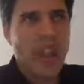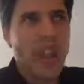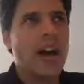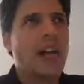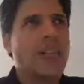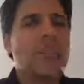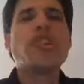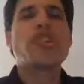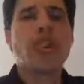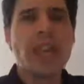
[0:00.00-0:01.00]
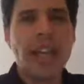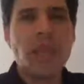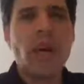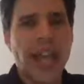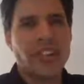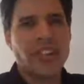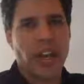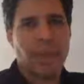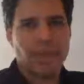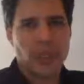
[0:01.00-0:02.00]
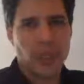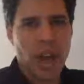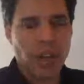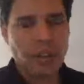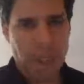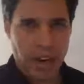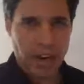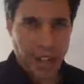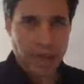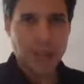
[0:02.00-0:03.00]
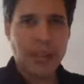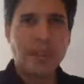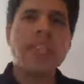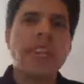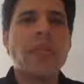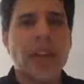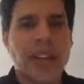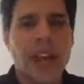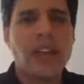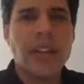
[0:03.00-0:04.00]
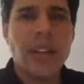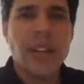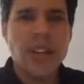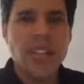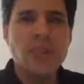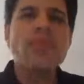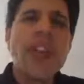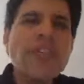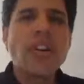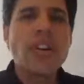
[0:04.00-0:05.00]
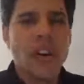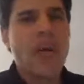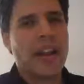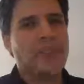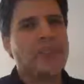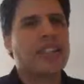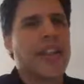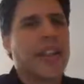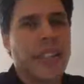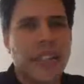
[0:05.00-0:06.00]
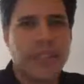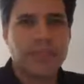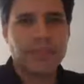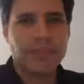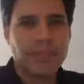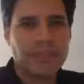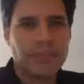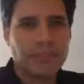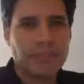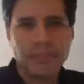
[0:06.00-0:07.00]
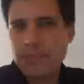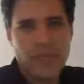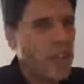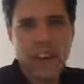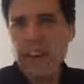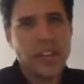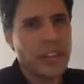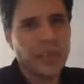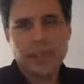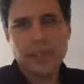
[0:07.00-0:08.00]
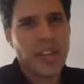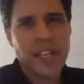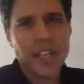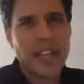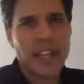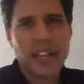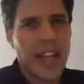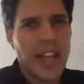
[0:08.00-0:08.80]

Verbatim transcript: that maturity will catch up. Well, parents, let me tell you right now, you never grow out of dyslexia. You never do. It's